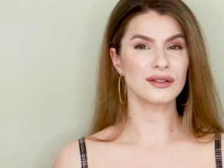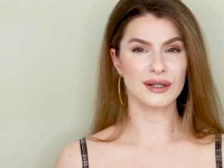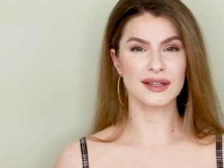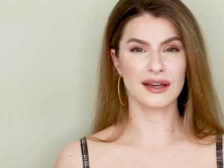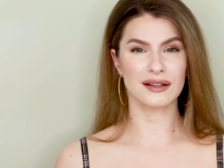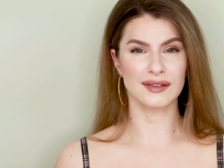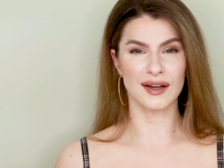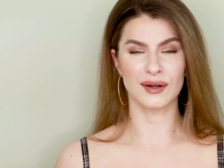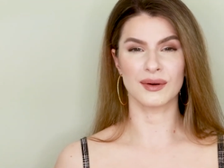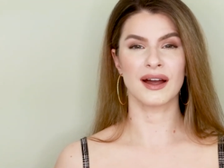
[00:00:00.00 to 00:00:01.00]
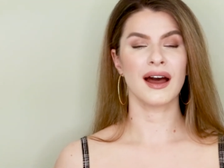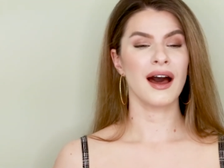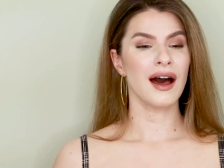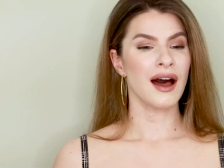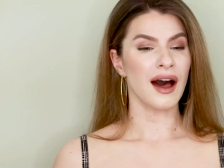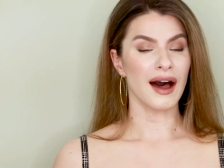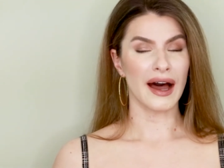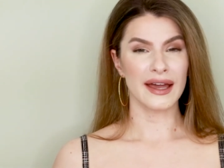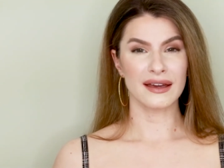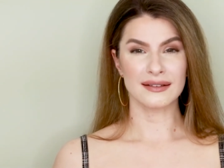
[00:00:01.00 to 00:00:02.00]
Look at that glow.
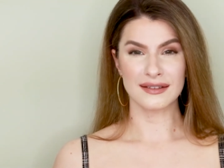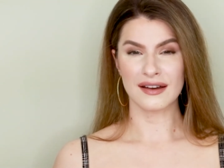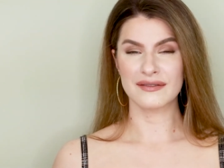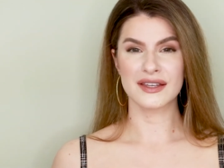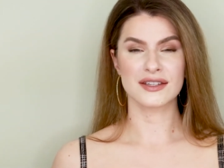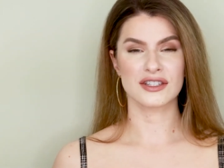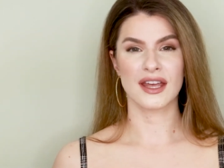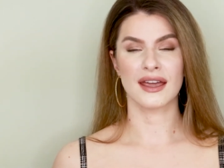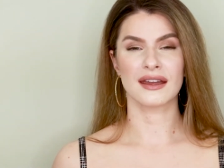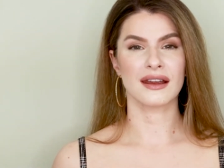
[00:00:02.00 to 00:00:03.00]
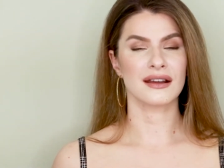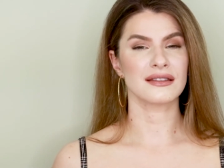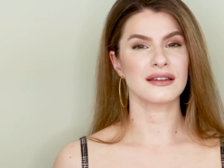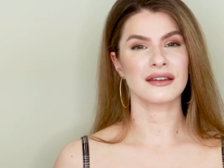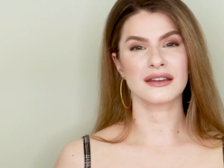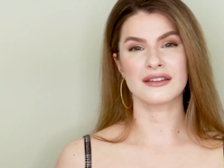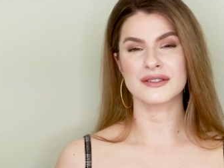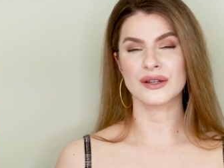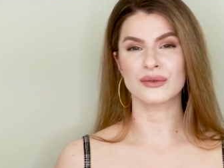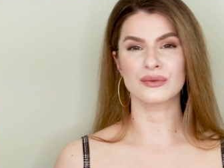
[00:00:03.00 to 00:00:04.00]
I love this shade and I think it
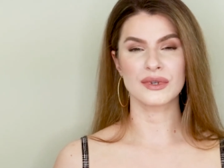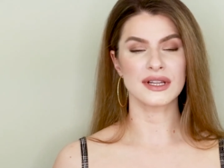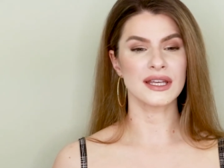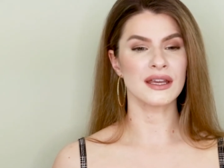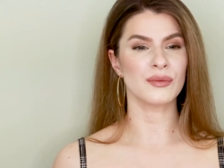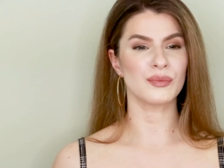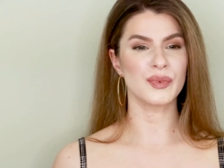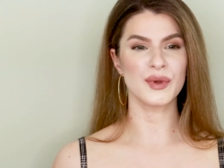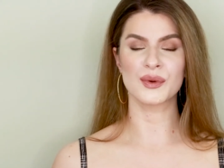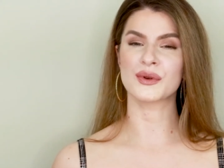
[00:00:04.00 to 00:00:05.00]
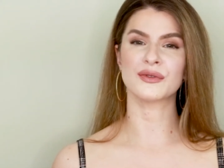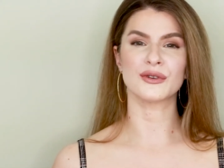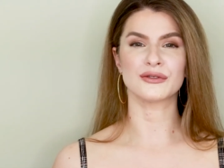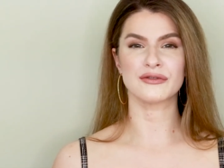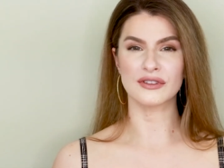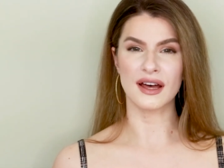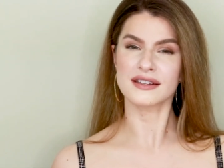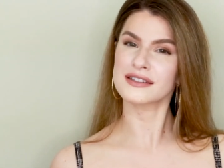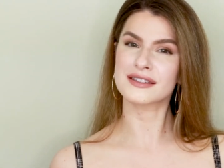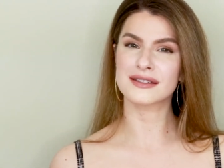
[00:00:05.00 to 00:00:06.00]
gives a really beautiful
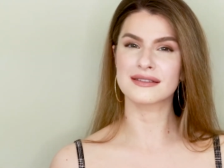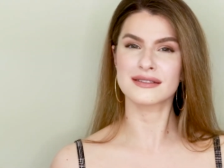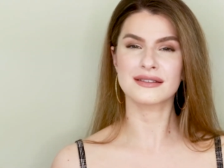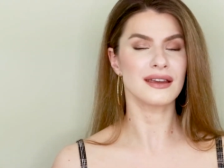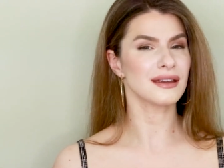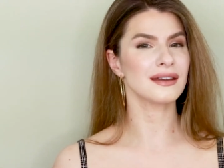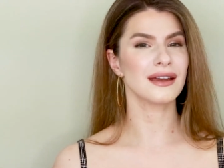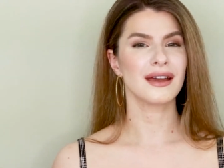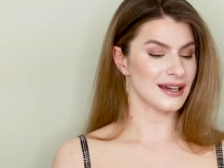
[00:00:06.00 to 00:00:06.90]
flush to the skin.